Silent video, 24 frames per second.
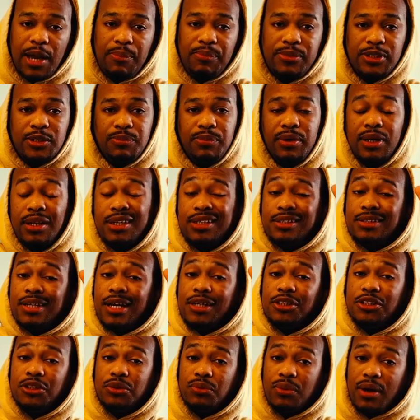happens, but at least
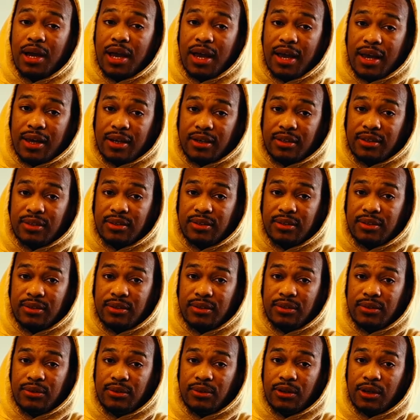I tried.
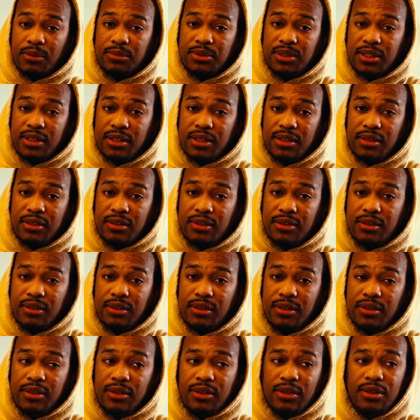You know what I'm
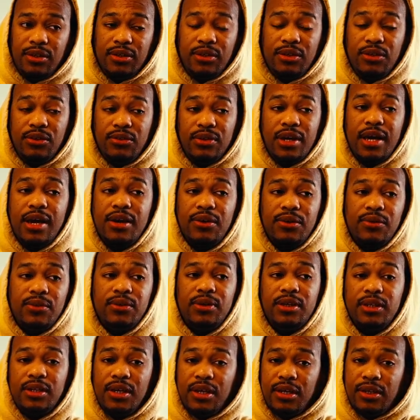saying? You're not
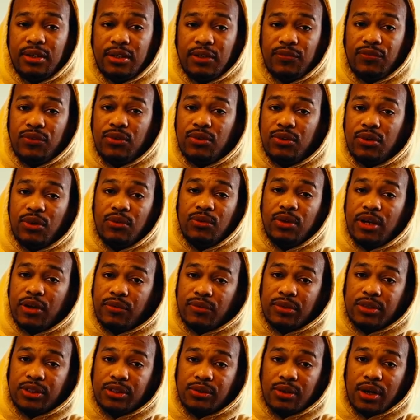going to get it if you don't
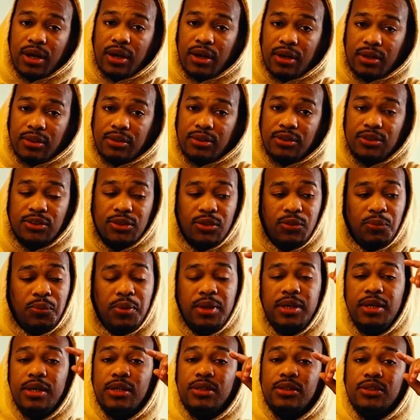ever try. So
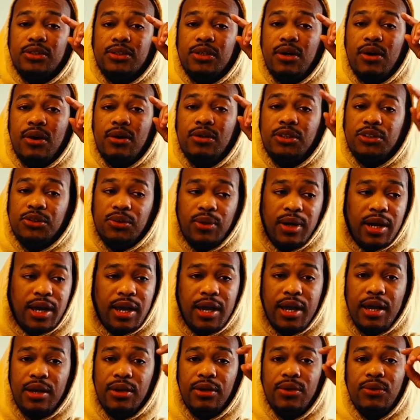we need to start
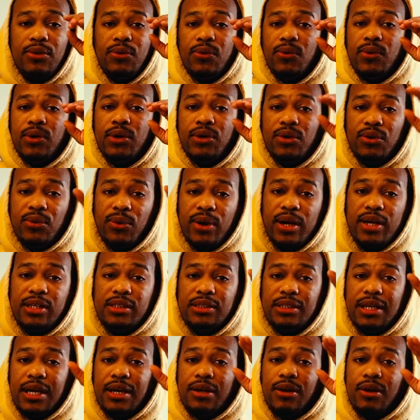trying and going
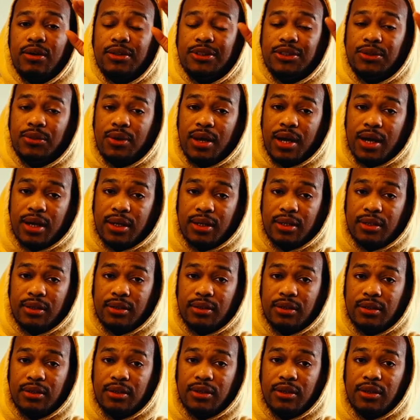crazy at our
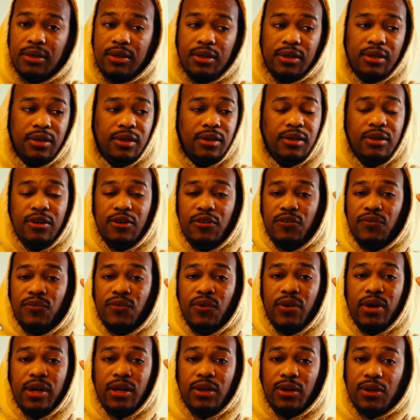trying.
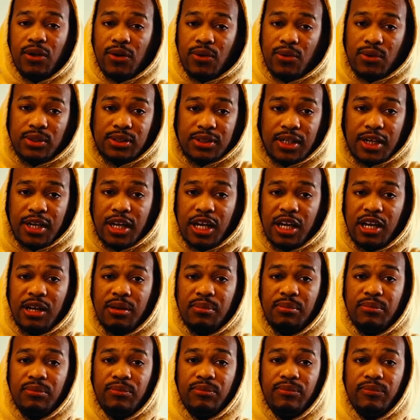For a long
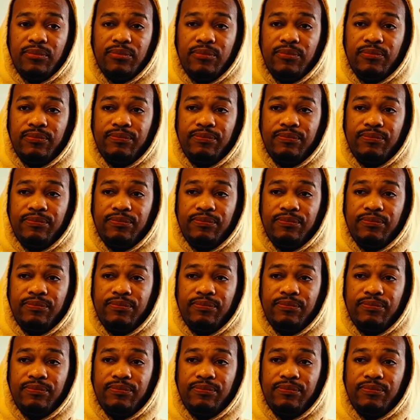time,